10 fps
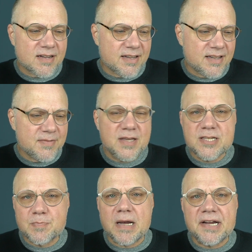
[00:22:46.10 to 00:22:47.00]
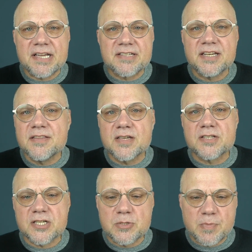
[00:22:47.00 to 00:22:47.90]
in these bodies and in
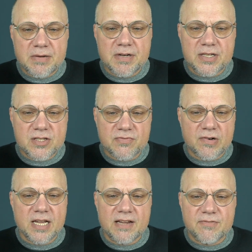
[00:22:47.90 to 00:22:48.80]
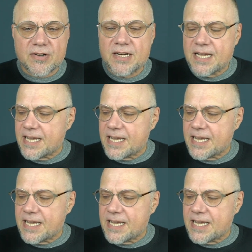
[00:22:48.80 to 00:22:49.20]
this experience forever.